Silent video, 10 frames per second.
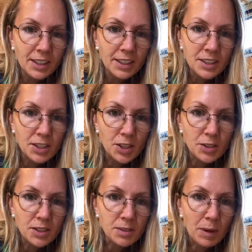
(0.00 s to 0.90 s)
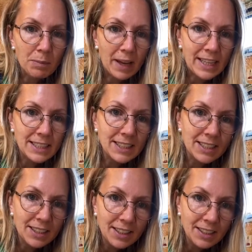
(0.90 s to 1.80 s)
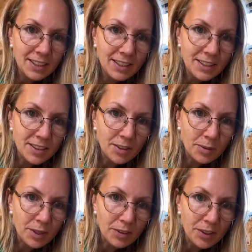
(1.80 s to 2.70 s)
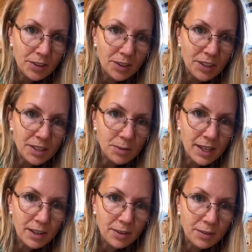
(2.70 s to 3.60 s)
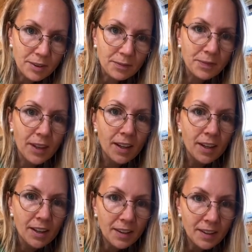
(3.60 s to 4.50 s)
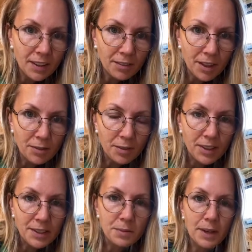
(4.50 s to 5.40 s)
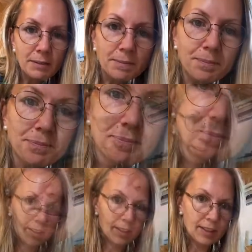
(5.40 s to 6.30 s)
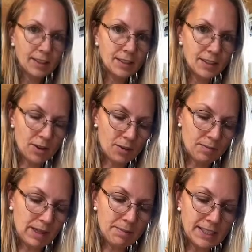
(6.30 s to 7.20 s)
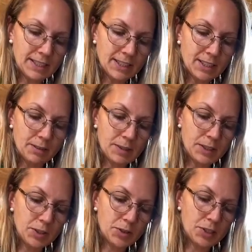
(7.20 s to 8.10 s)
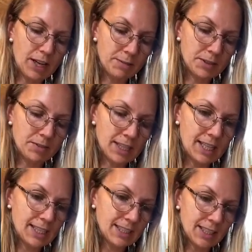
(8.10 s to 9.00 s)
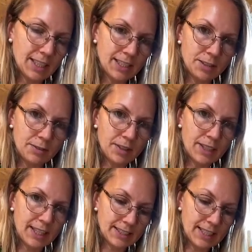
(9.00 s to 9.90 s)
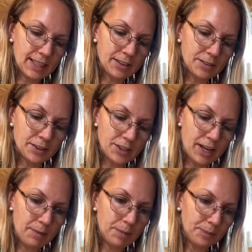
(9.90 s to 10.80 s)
to use as my base. Don't know whether I'd do it this way or I think I'll go for it this way. So my base is going to be two shapes really. It's a kind of hexagonal shape